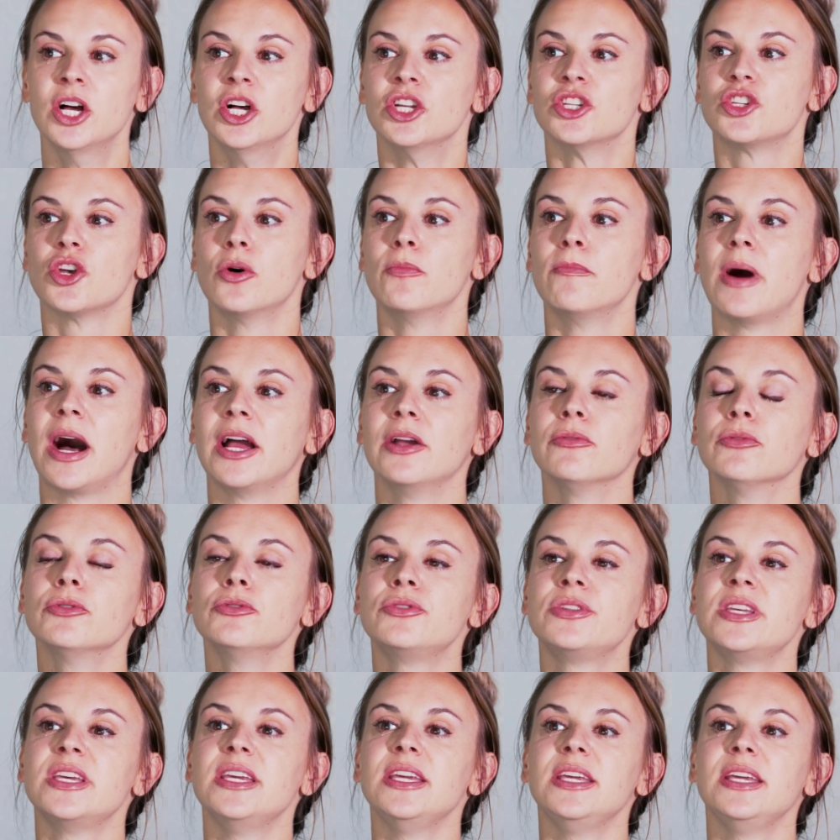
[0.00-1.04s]
So my
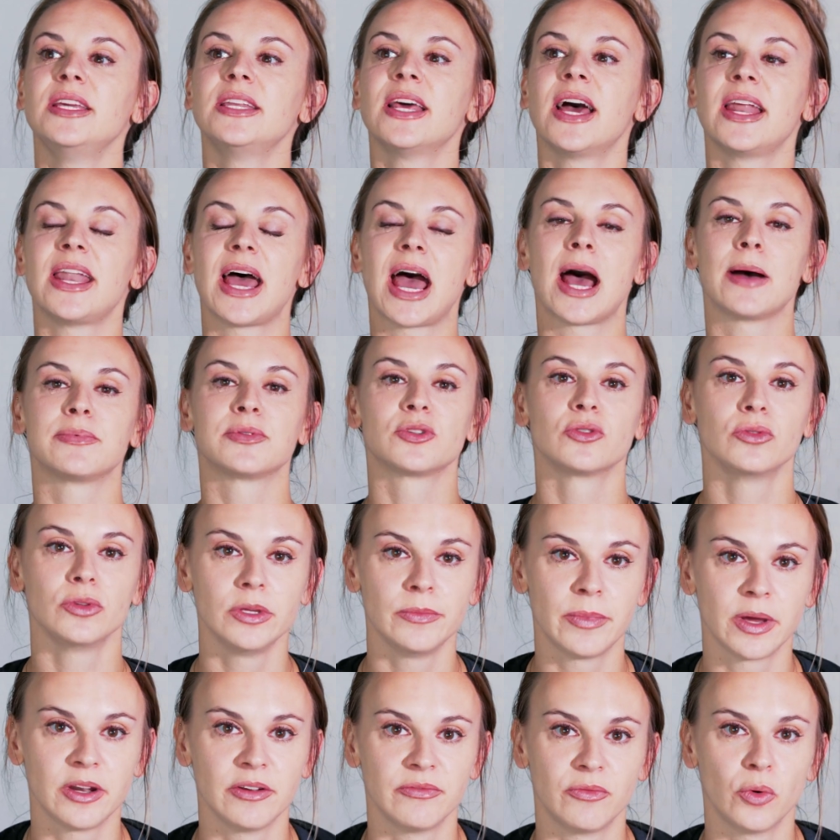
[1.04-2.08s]
routine had absolutely
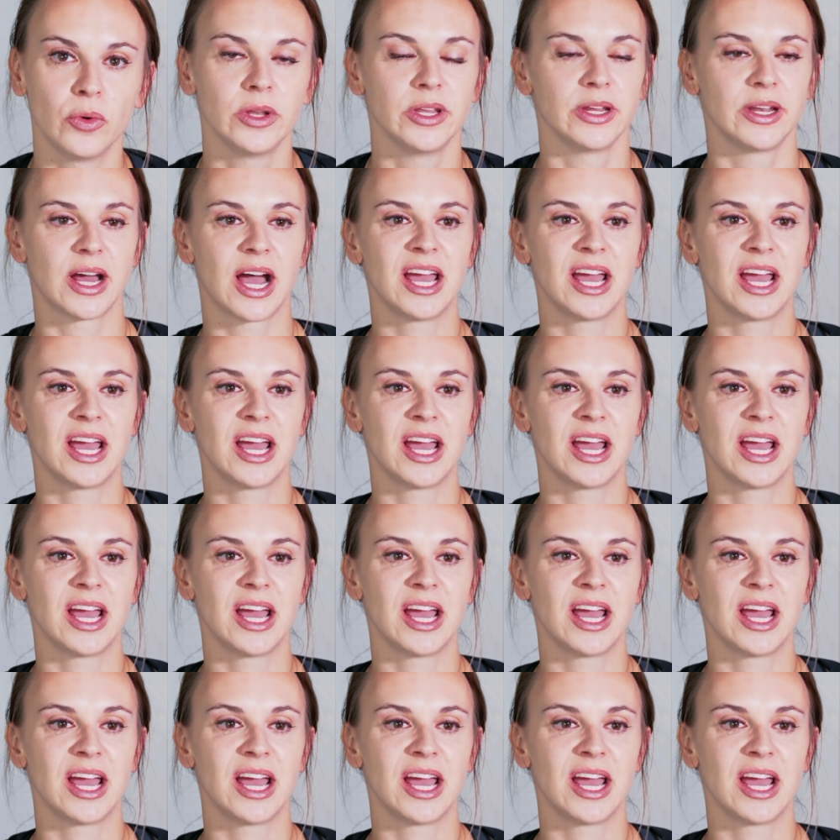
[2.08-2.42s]
been avoided.